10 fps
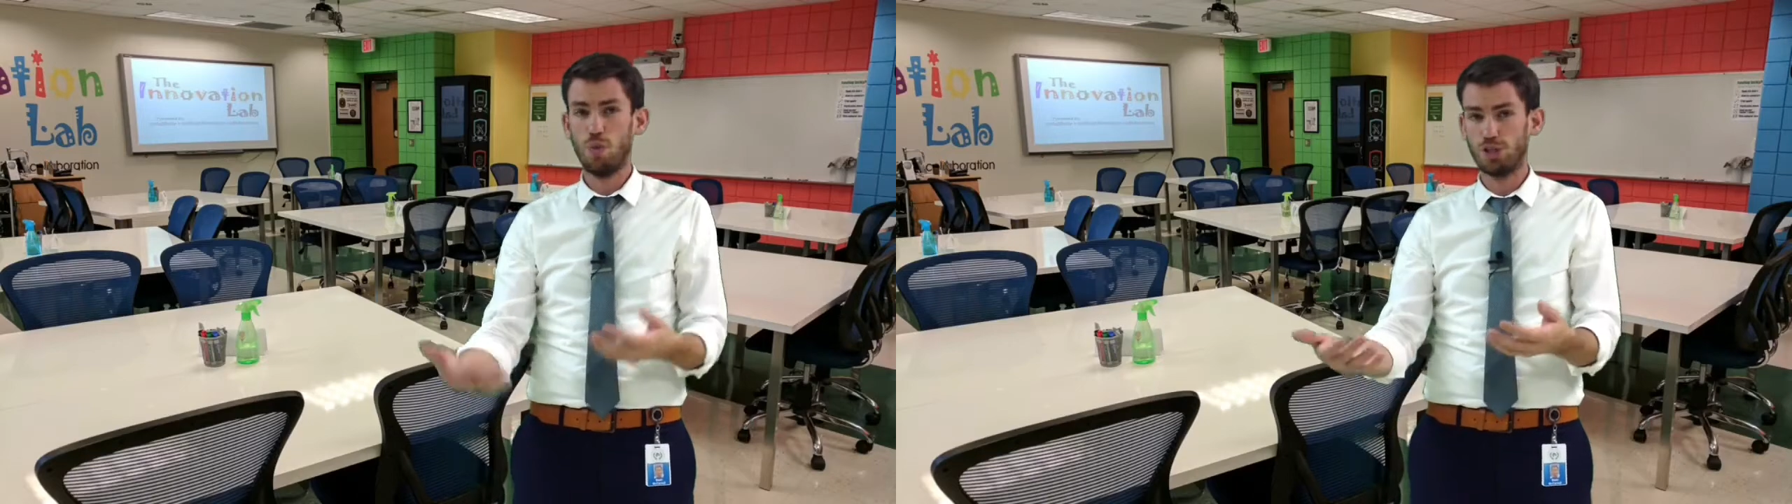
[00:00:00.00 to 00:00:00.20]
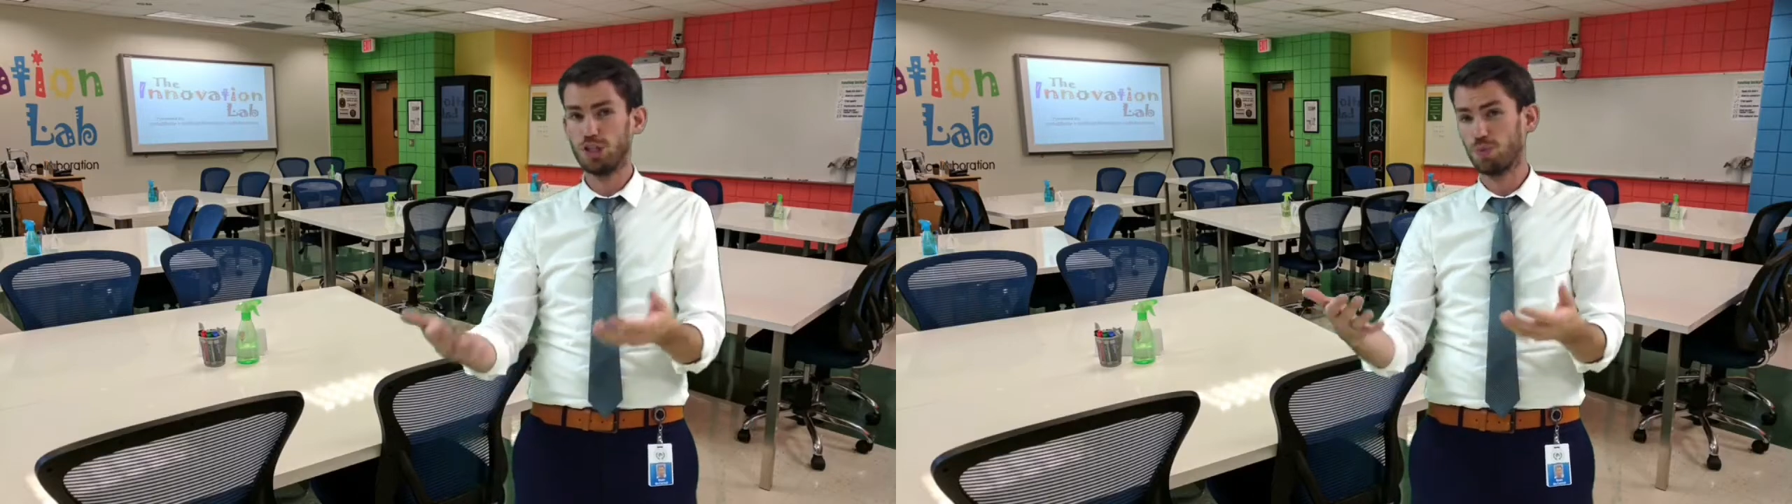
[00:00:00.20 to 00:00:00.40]

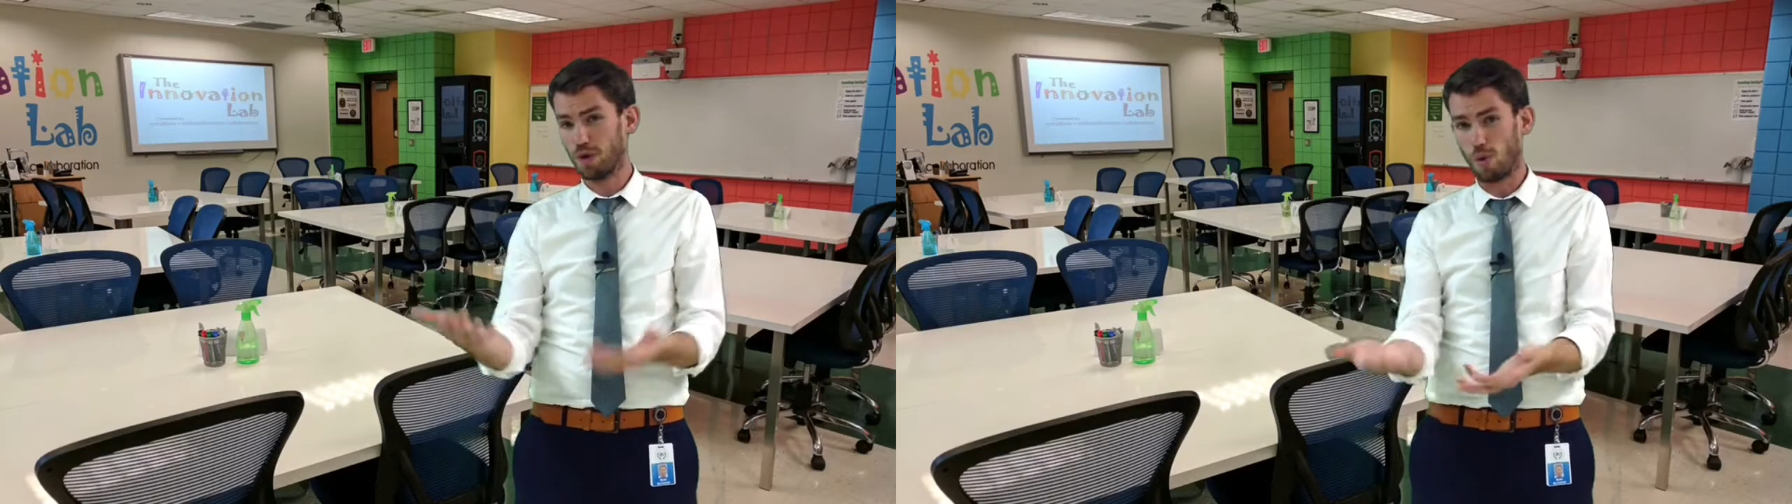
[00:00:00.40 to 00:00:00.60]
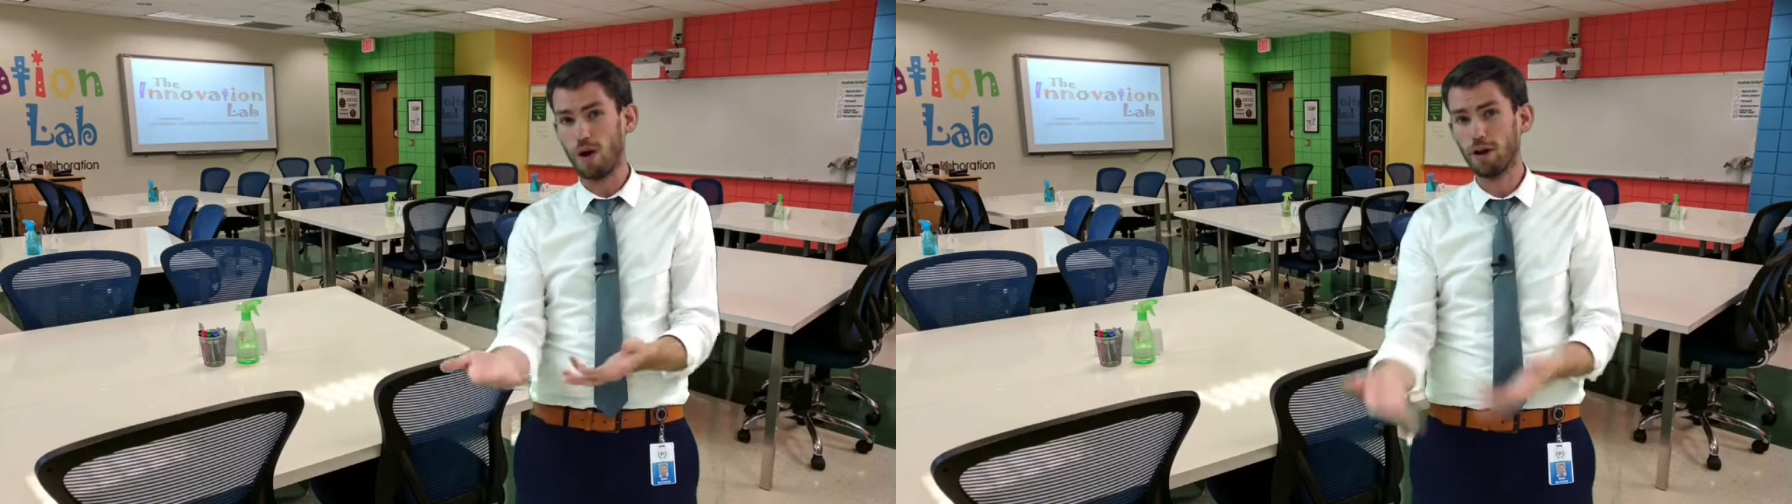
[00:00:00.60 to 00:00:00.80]
which is a
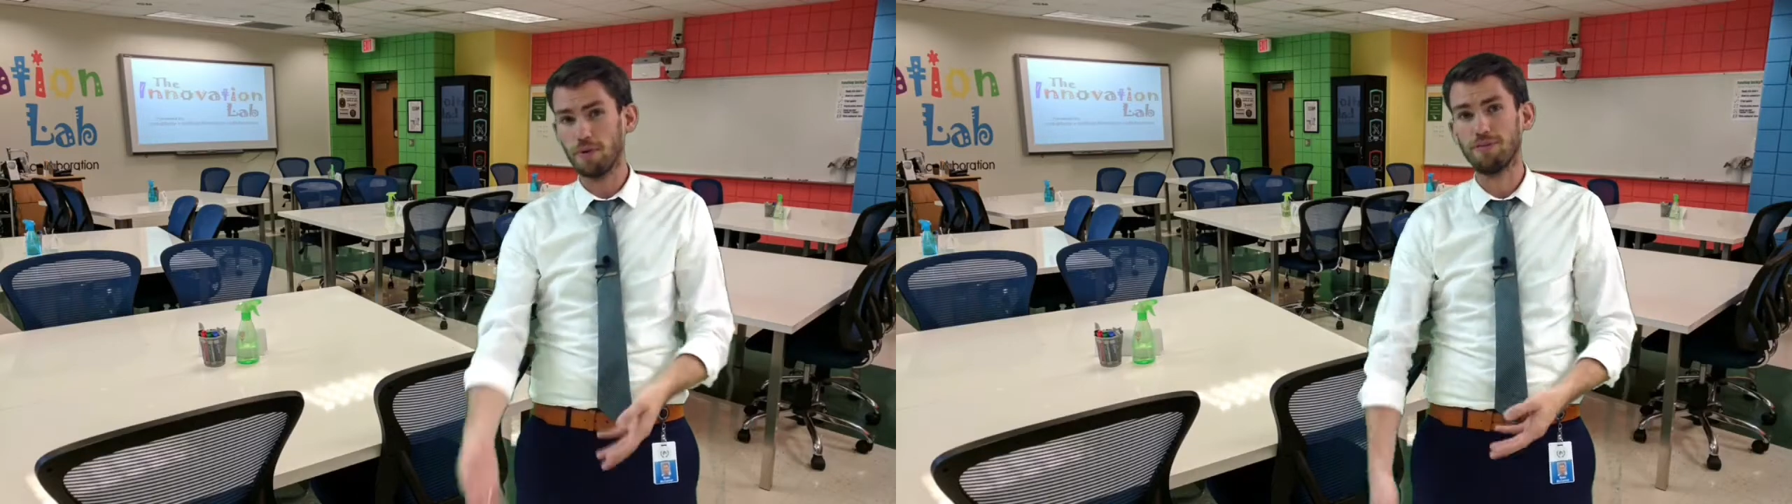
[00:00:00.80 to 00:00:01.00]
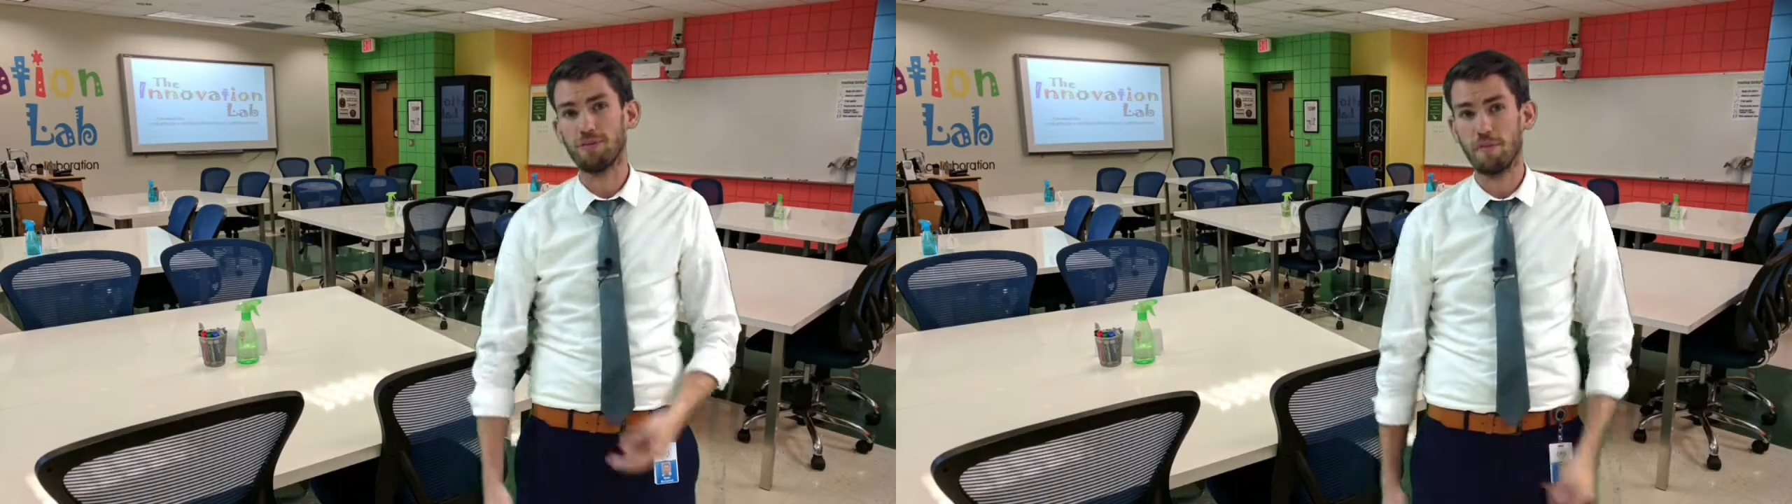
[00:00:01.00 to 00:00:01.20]

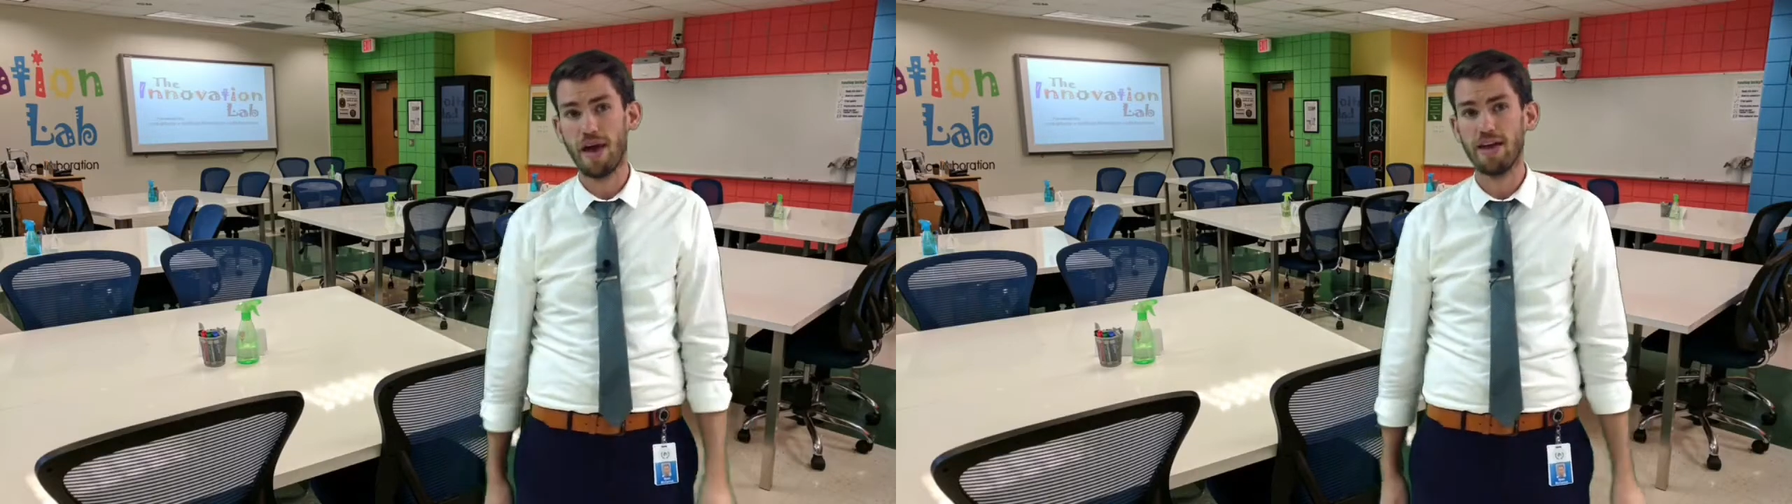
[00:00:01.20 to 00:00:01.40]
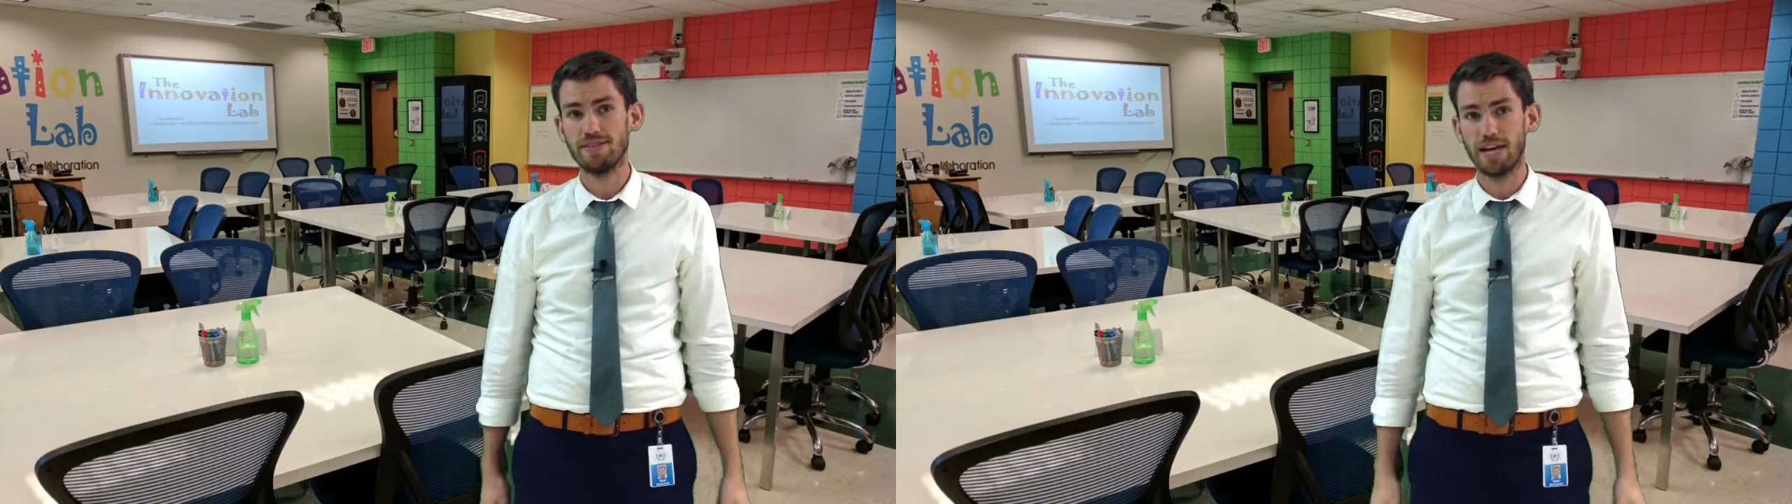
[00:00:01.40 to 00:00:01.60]
requirement for the
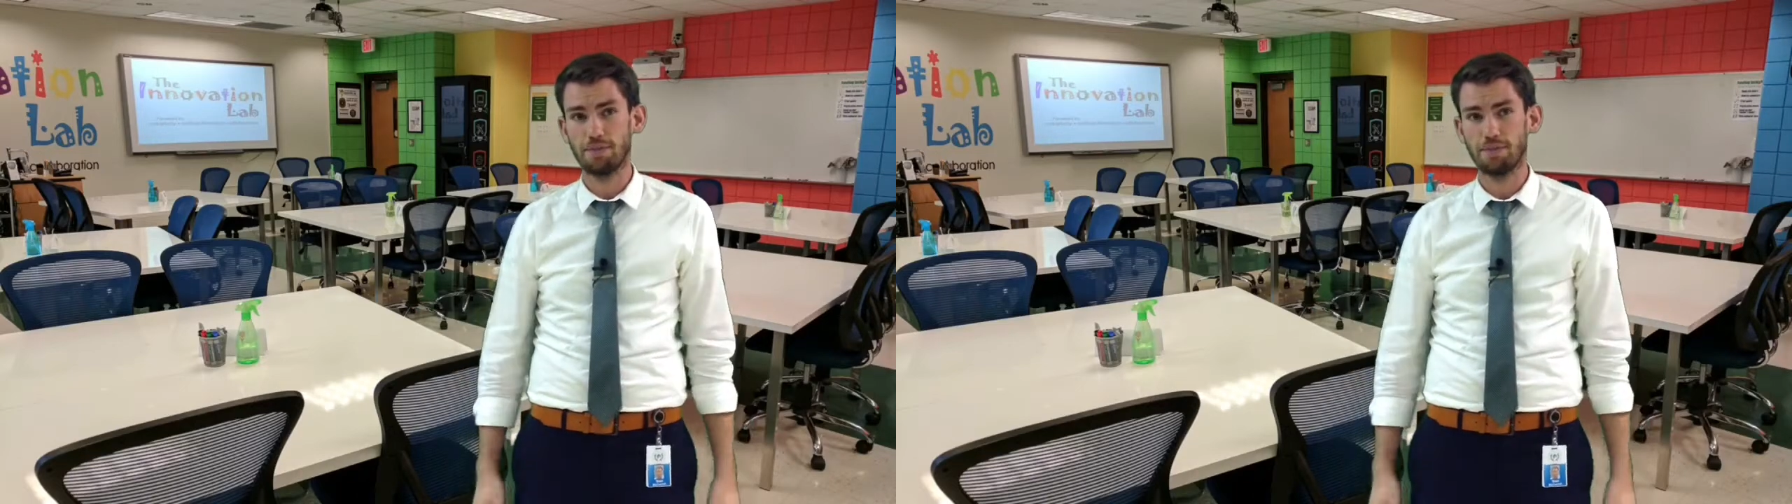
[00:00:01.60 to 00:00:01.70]
patent